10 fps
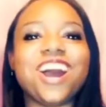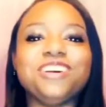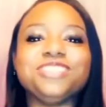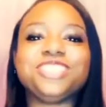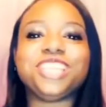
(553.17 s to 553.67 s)

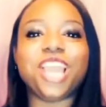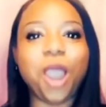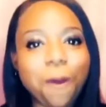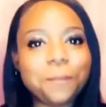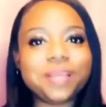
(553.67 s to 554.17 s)
So
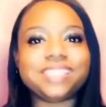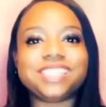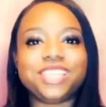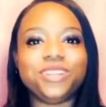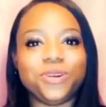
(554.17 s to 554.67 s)
she
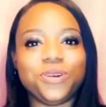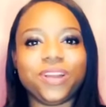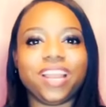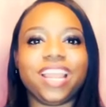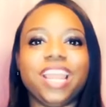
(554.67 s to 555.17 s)
opens the
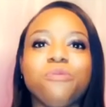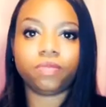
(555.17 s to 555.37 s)
door.